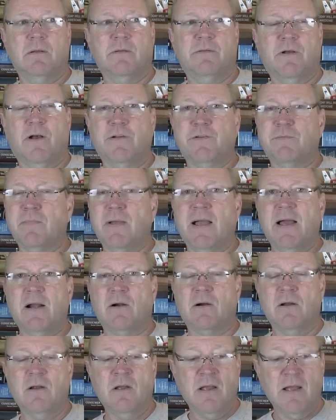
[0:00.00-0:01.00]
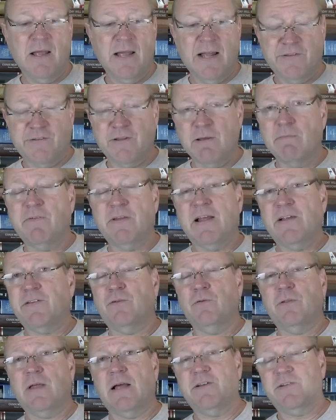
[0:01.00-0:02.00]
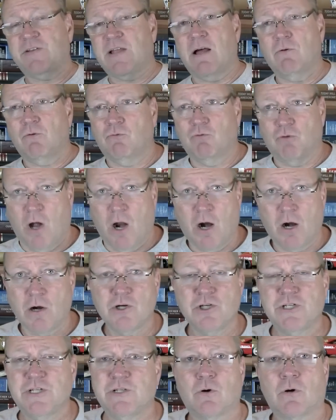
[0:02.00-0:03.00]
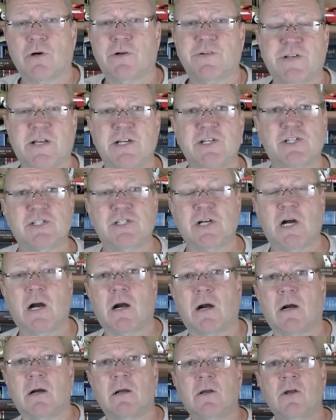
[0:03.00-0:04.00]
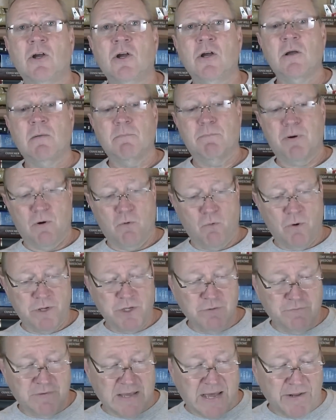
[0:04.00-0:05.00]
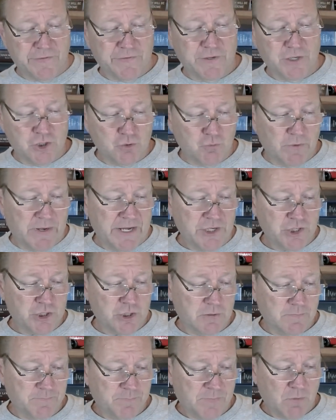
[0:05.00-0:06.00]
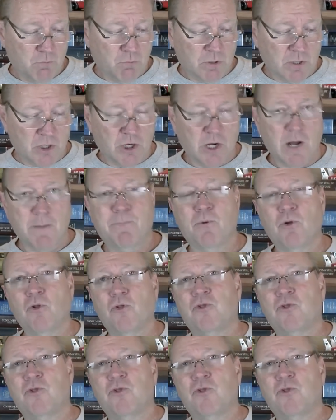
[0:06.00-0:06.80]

doesn't matter. And some of it has to do with just how large these organizations are. But when you've got a situation where a couple